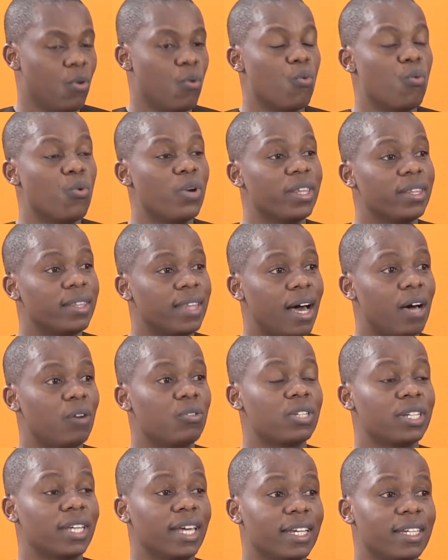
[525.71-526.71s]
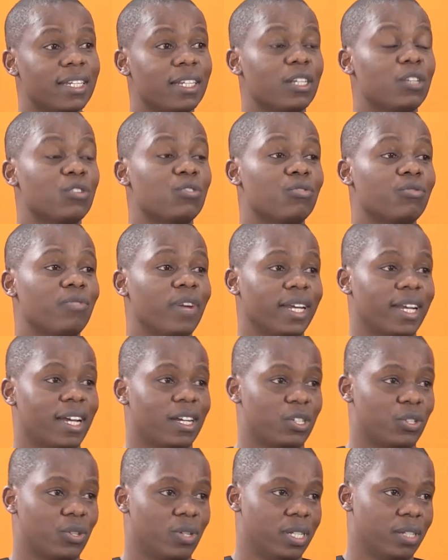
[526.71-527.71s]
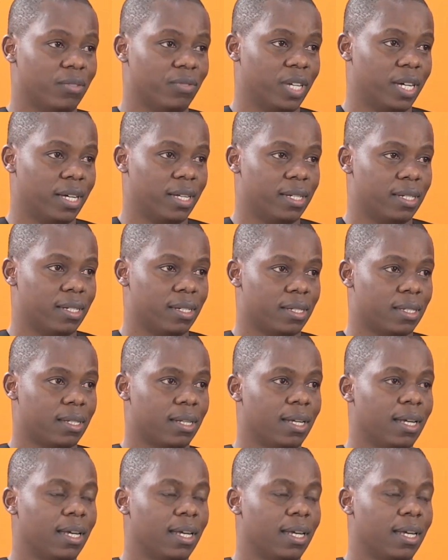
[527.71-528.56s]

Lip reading: Without getting into financial difficulties.